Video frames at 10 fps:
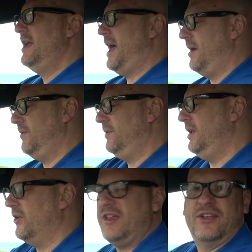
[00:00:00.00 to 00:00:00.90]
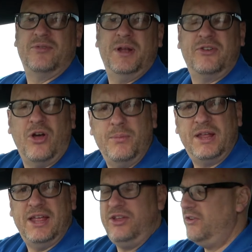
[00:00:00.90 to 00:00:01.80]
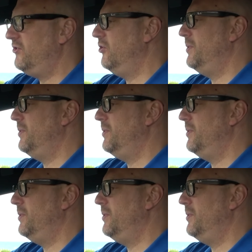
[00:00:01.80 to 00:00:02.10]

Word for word: uh, you know, it takes a bit of time to get used to,